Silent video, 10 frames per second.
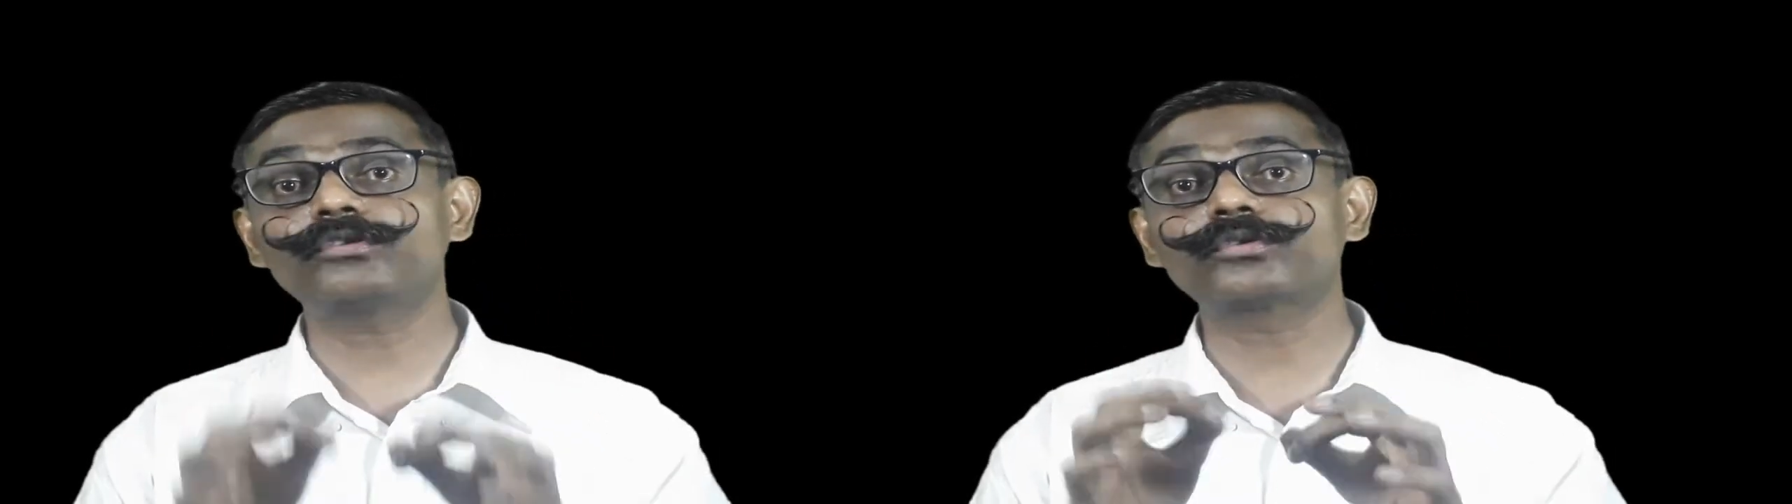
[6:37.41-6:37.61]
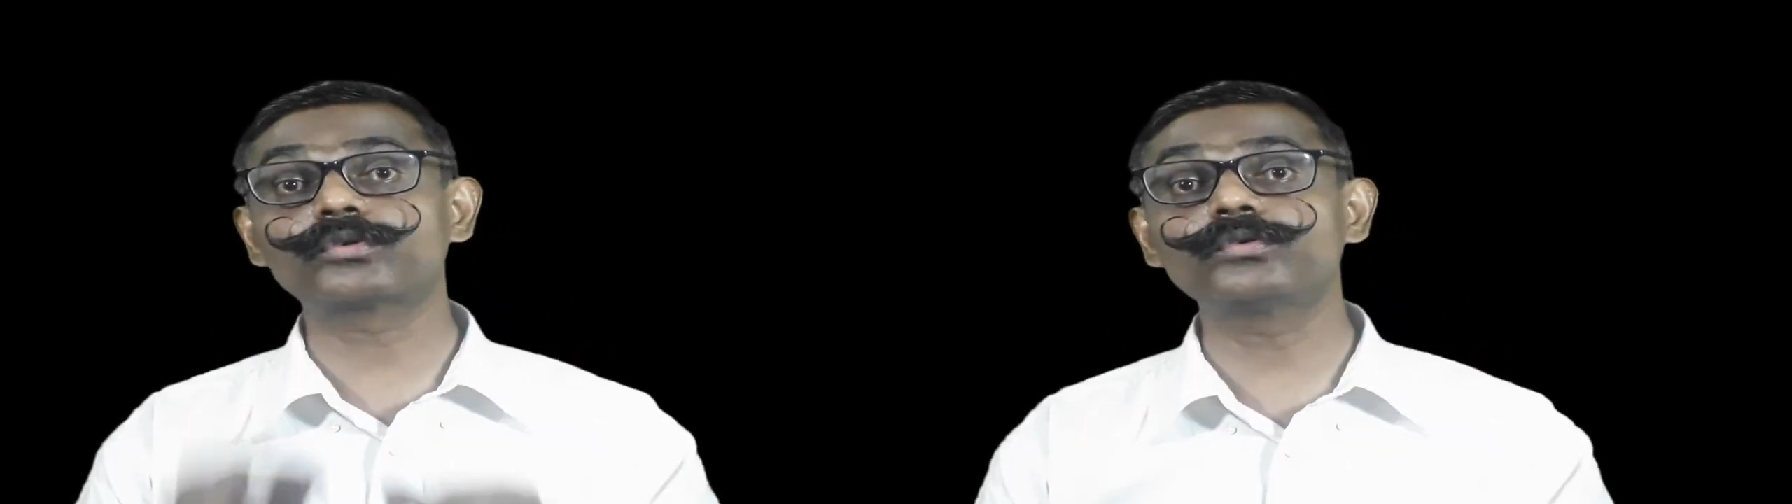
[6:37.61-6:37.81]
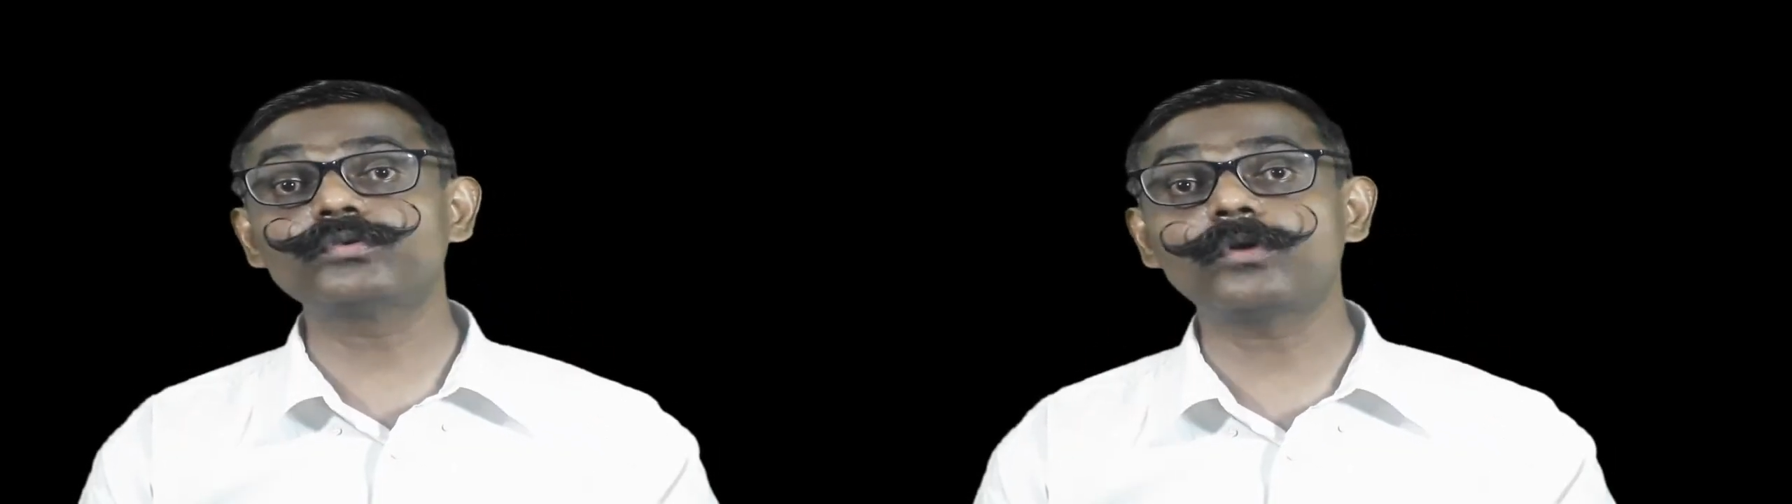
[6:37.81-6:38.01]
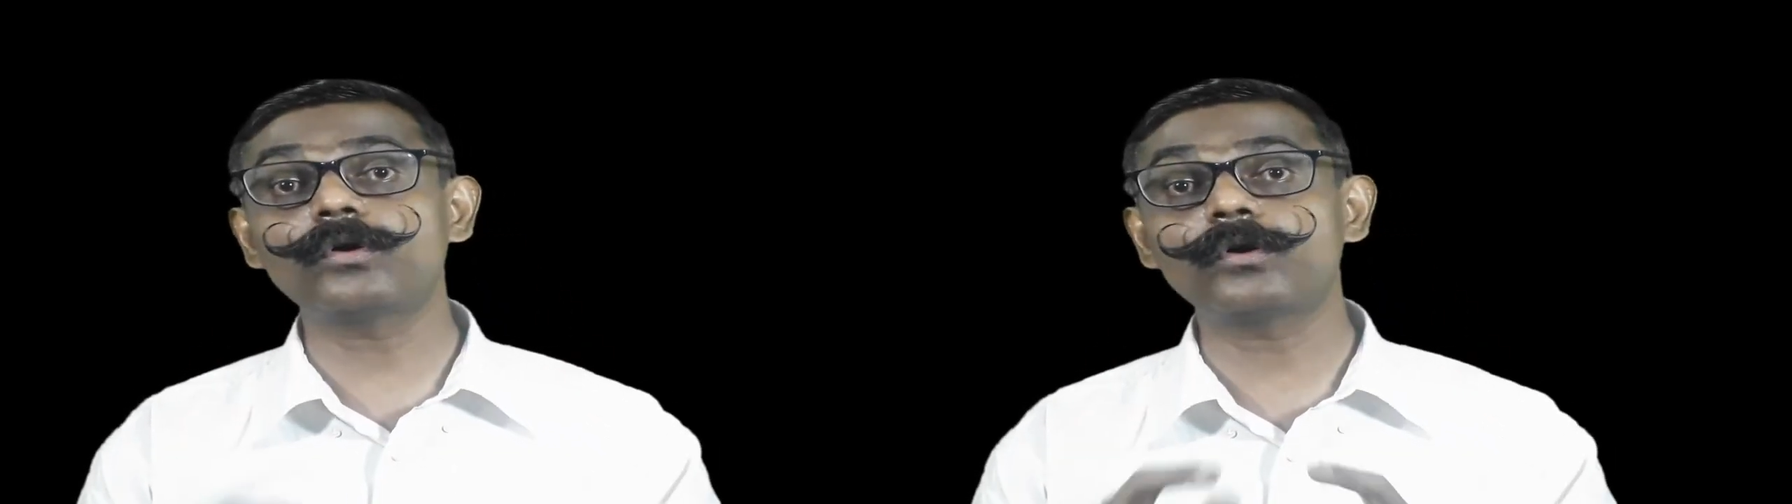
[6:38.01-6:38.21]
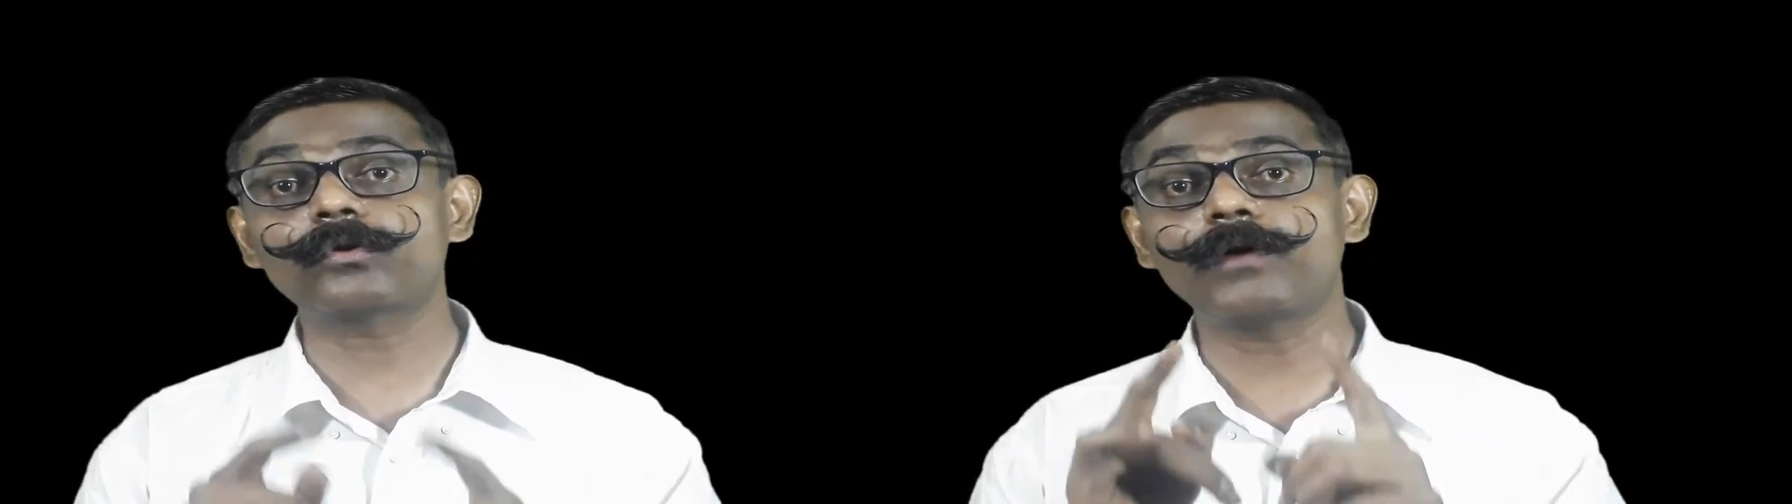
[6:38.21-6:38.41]
through
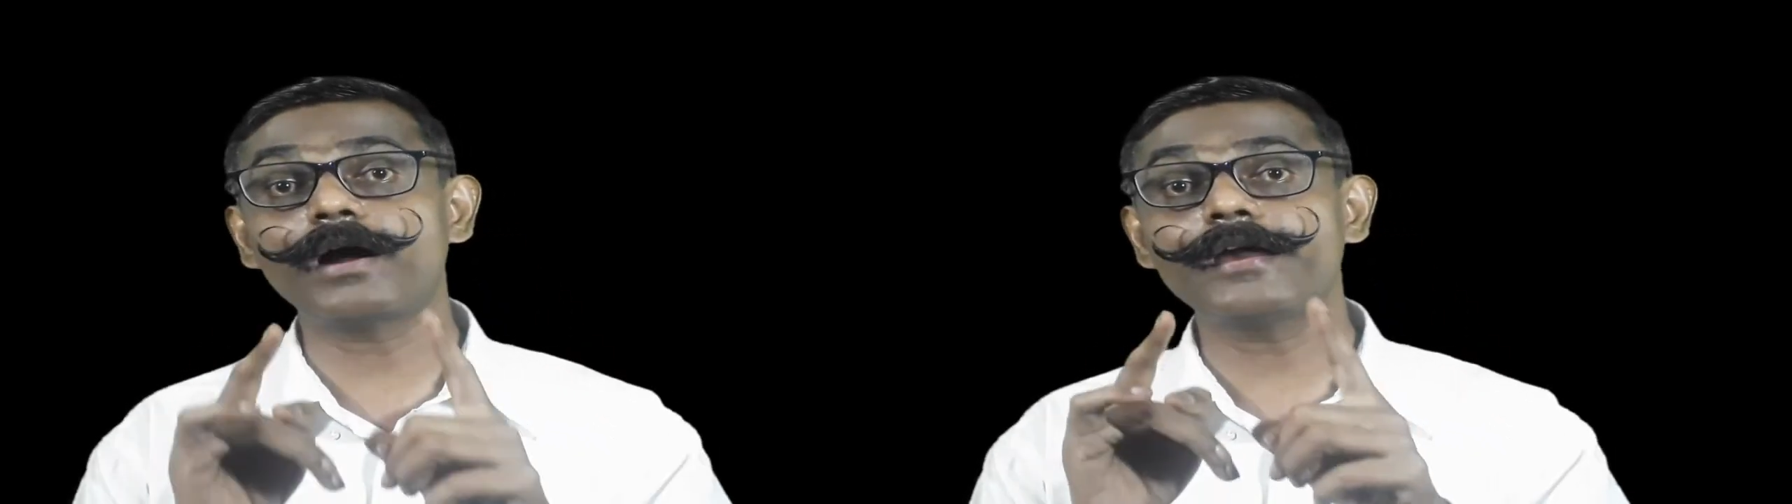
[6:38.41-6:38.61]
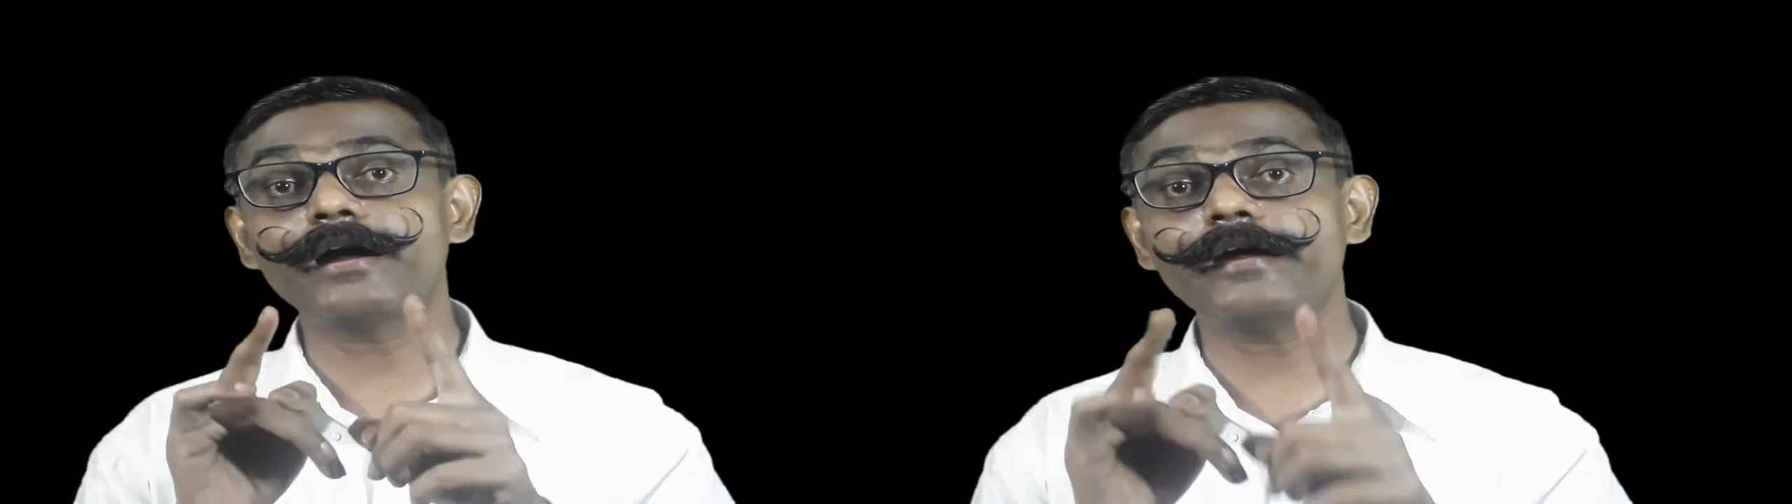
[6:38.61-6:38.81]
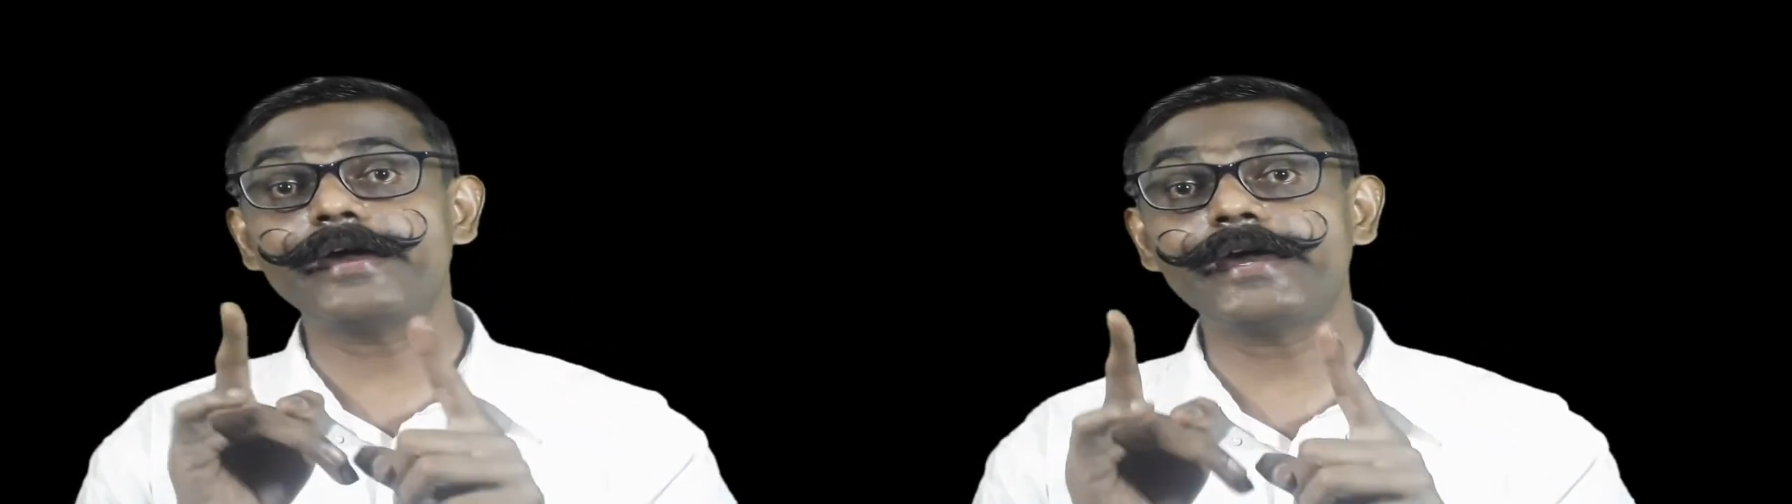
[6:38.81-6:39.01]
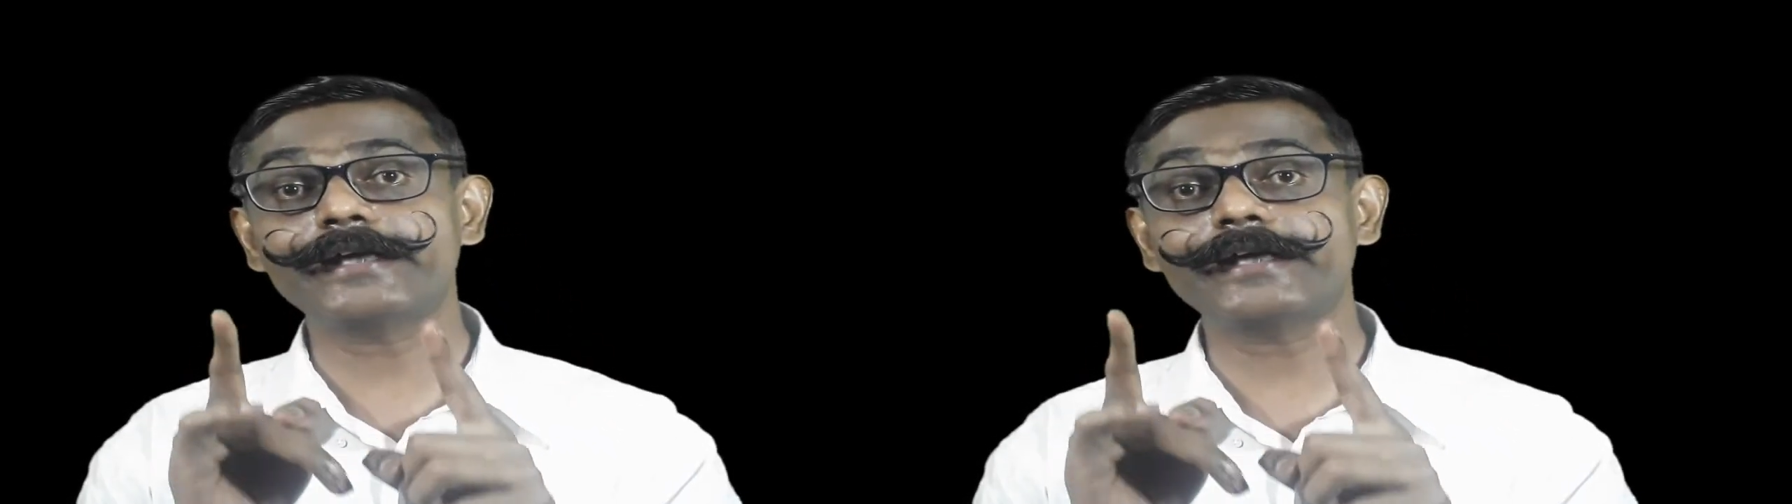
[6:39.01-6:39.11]
or via